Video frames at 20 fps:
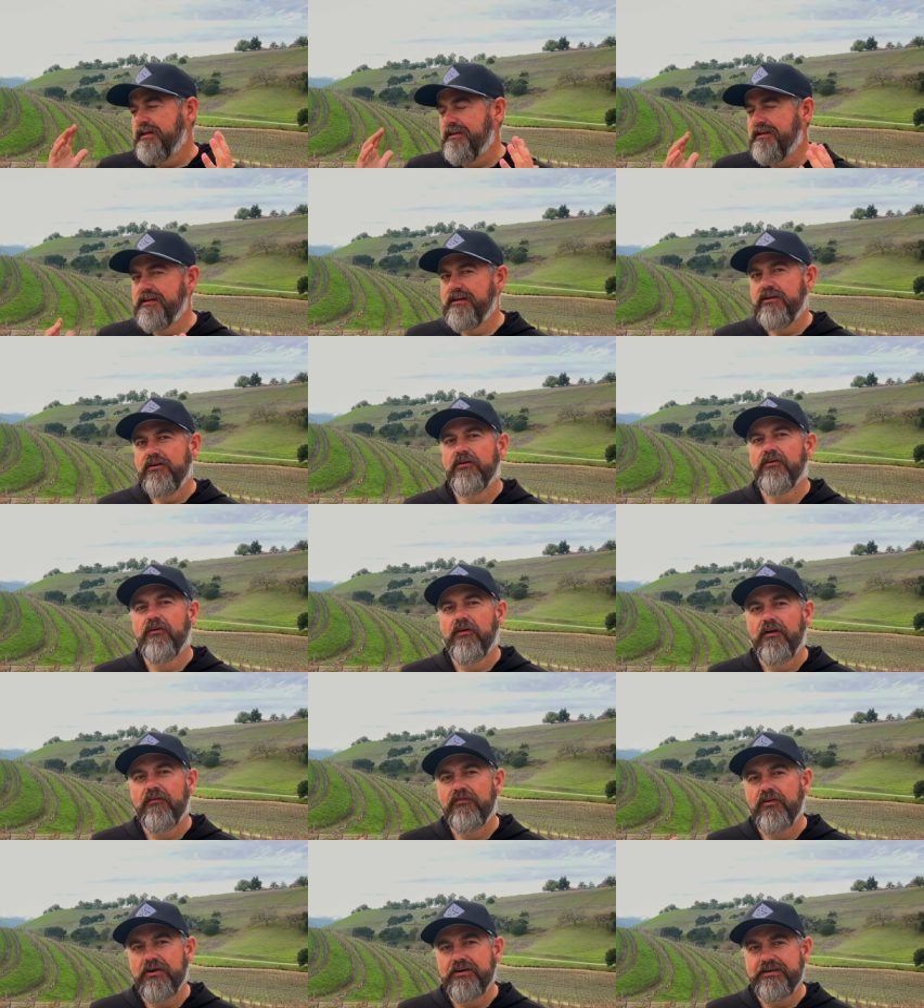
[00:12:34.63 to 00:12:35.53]
year
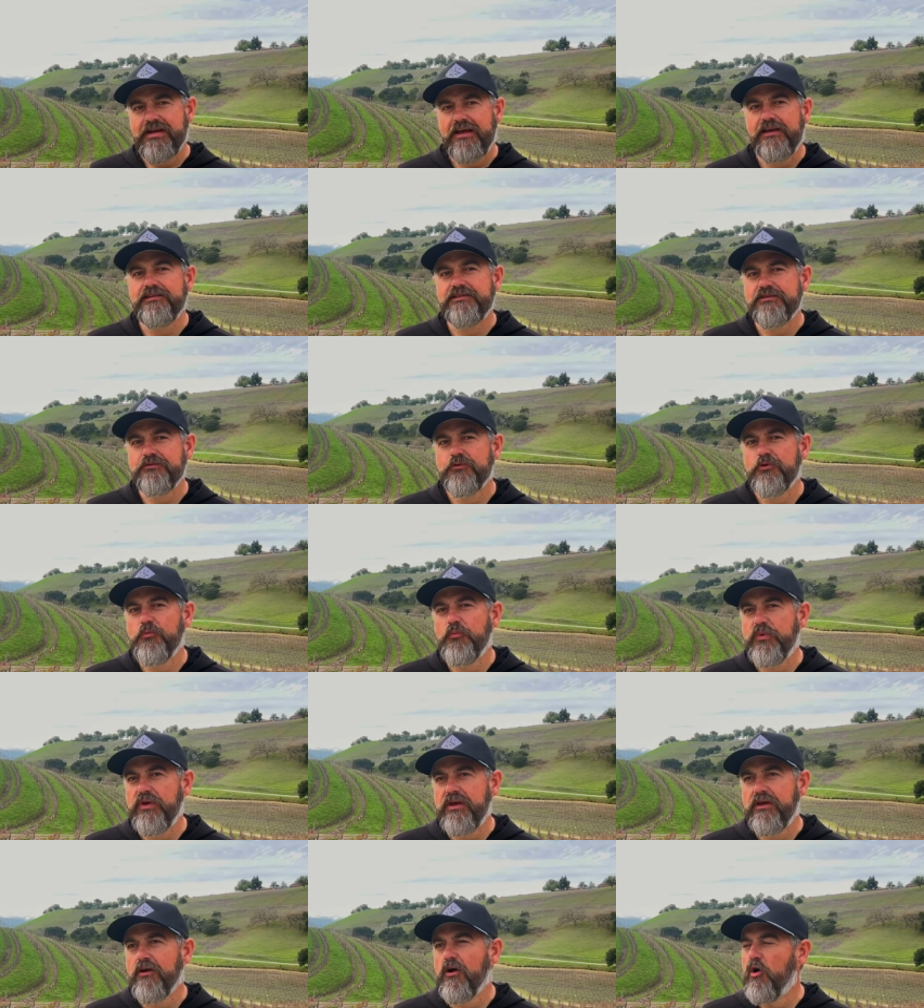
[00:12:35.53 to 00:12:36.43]
of our tasting room
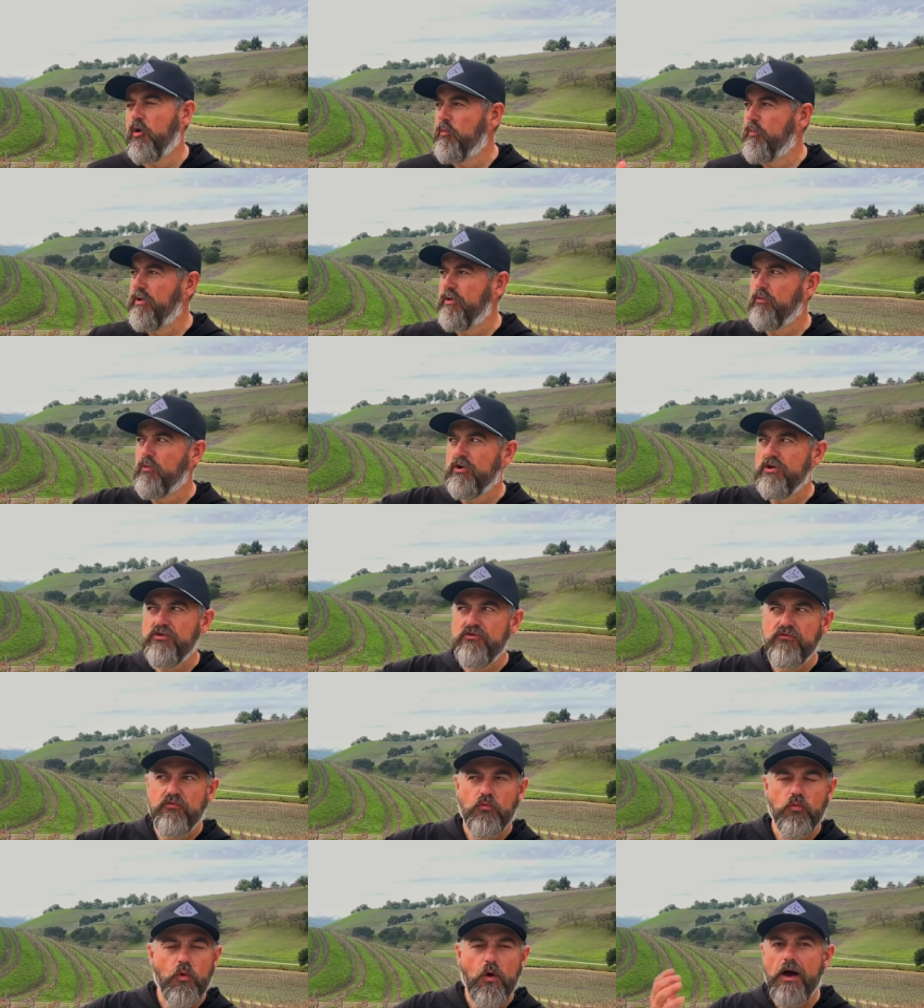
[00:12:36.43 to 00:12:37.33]
being open where
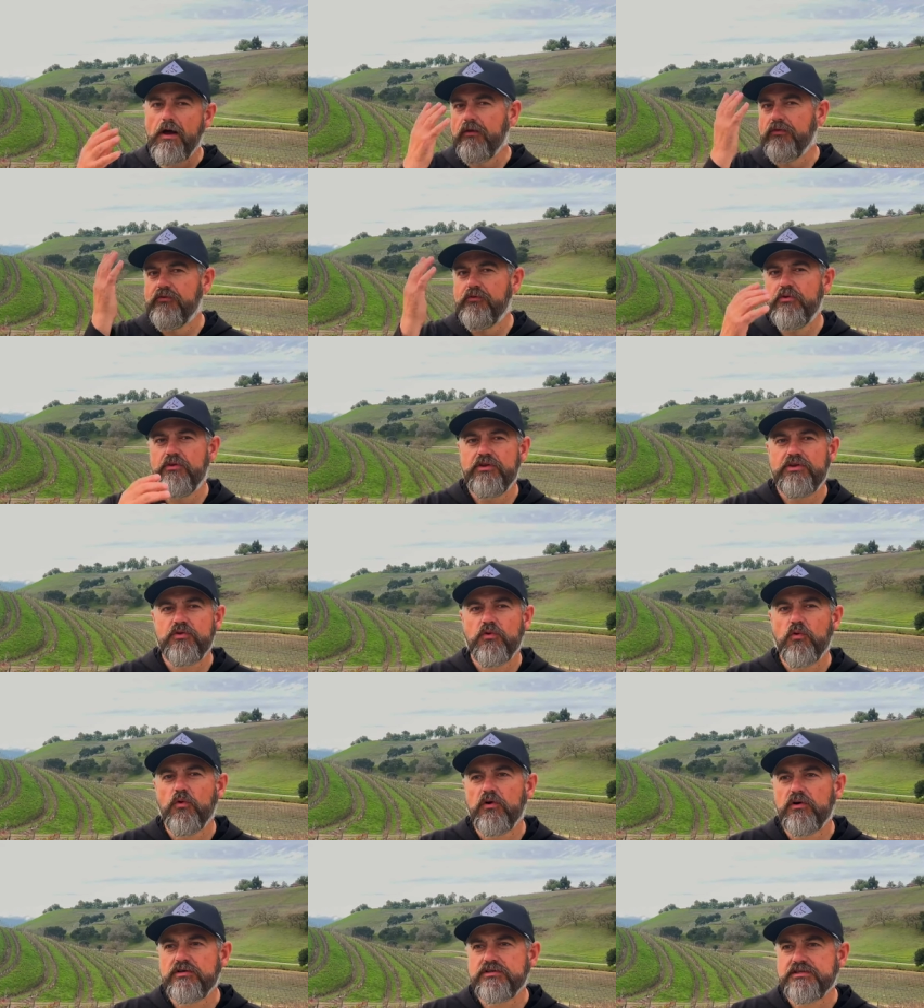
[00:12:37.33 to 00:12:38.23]
you've walked through the
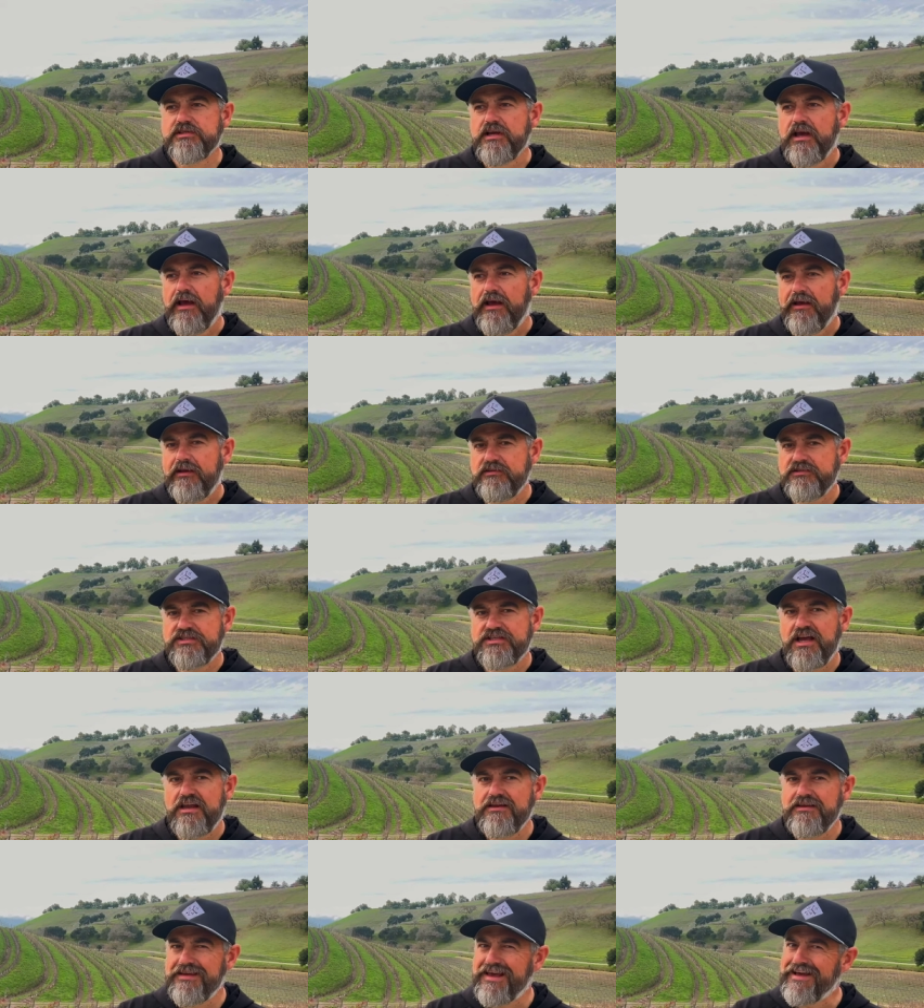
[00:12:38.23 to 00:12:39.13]
doors and
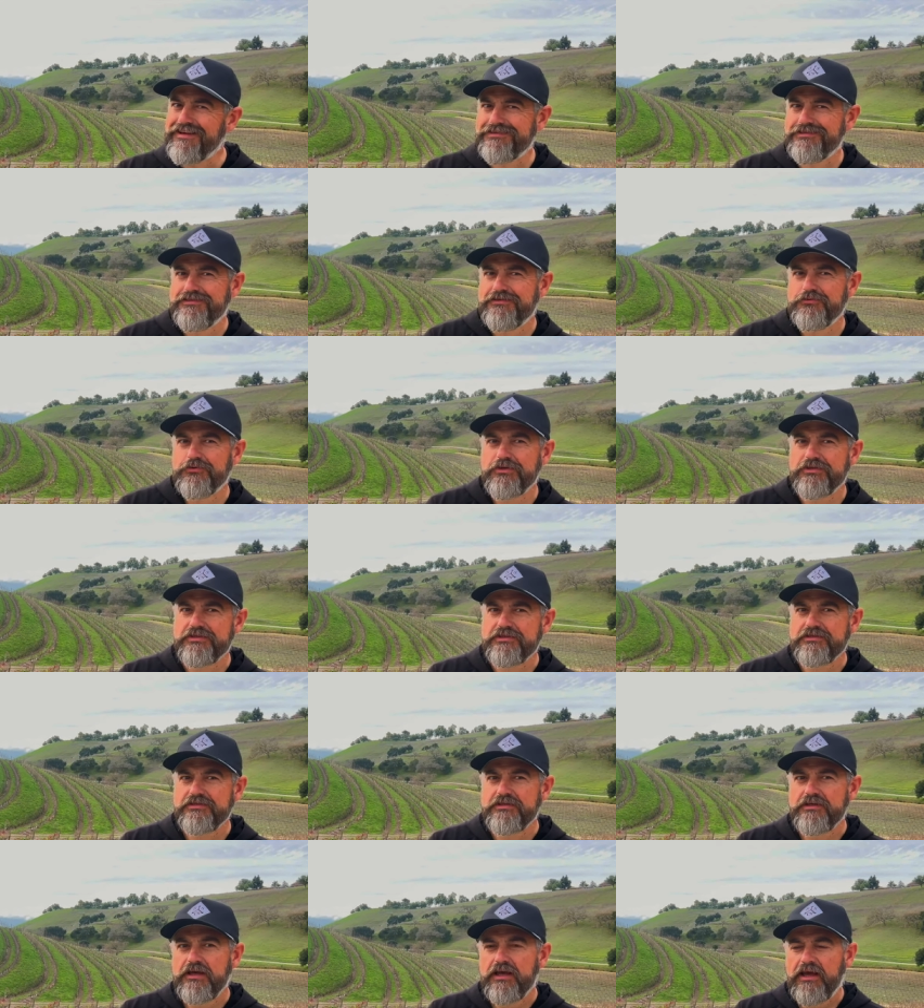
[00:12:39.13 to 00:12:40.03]
said yes to us